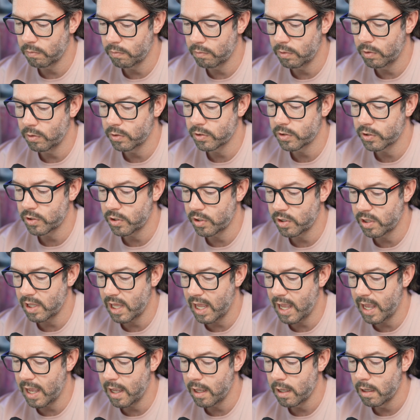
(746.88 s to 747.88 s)
looks good
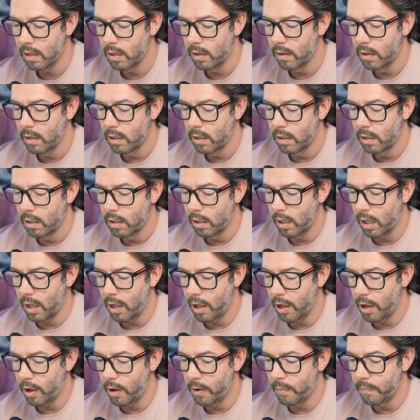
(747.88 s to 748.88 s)
there.
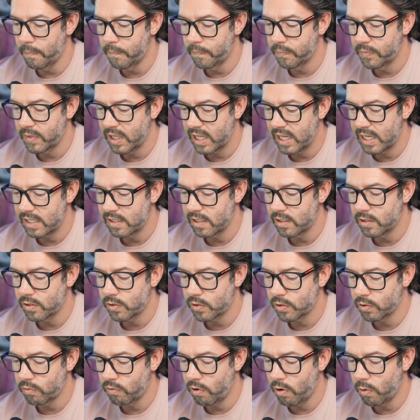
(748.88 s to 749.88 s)
Easy to
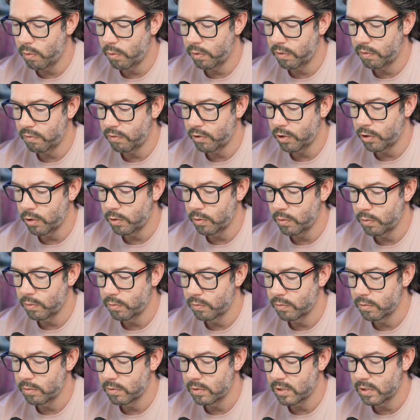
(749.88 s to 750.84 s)
scroll through.